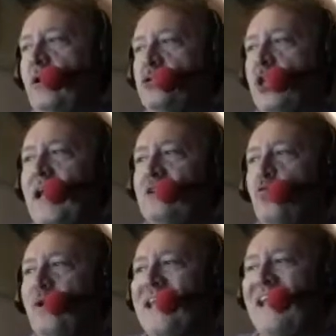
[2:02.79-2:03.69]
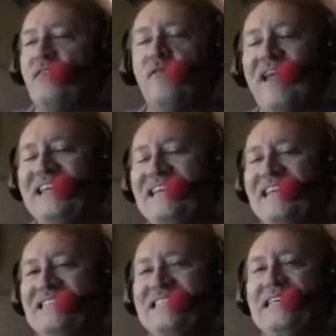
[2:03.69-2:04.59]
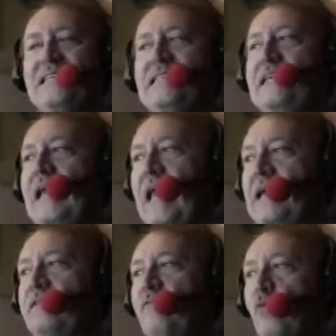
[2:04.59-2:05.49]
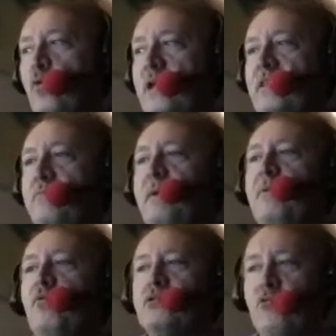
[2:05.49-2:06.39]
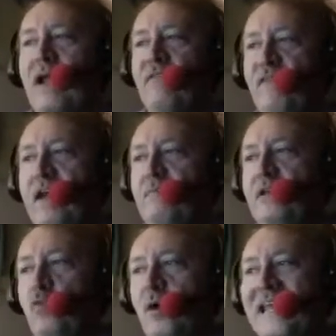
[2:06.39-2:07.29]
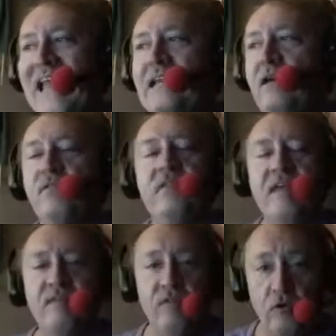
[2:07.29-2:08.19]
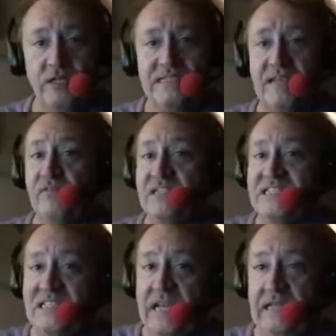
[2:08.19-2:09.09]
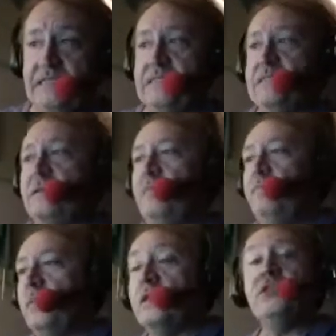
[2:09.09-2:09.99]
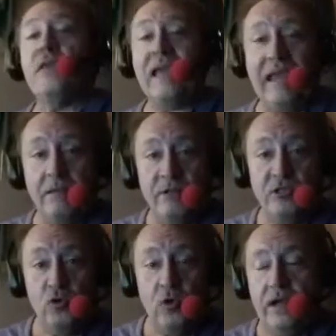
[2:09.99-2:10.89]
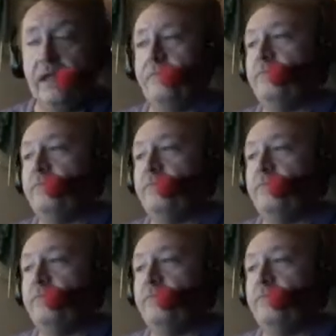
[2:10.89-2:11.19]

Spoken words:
on July 28th of 1868 the 14th Amendment was ratified by 28 of the then 37 states. So they had a majority.